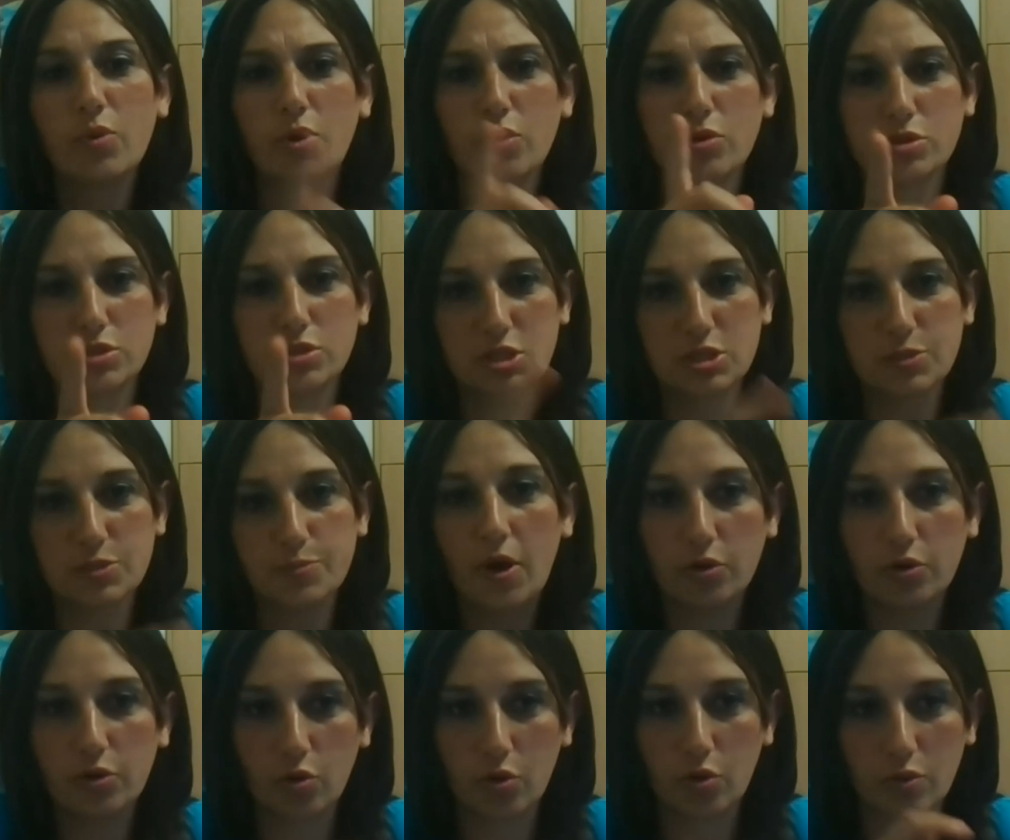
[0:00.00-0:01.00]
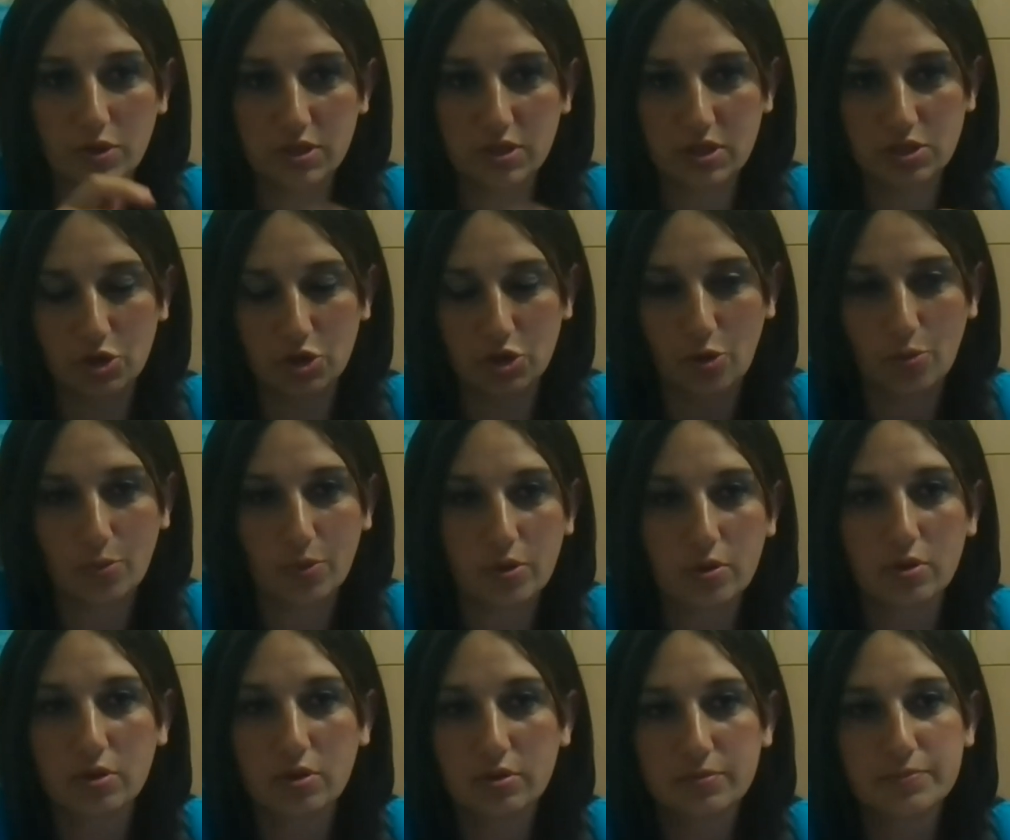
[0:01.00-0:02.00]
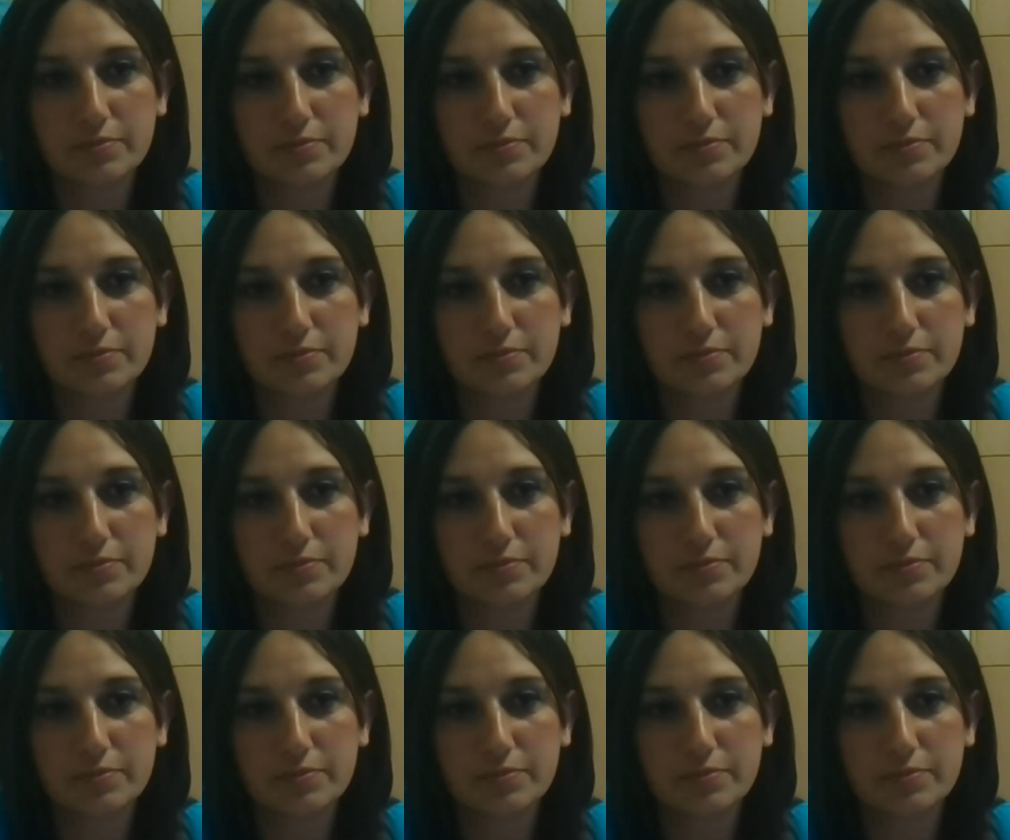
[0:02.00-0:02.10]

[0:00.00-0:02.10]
We also at Spa Norwood in Joburg.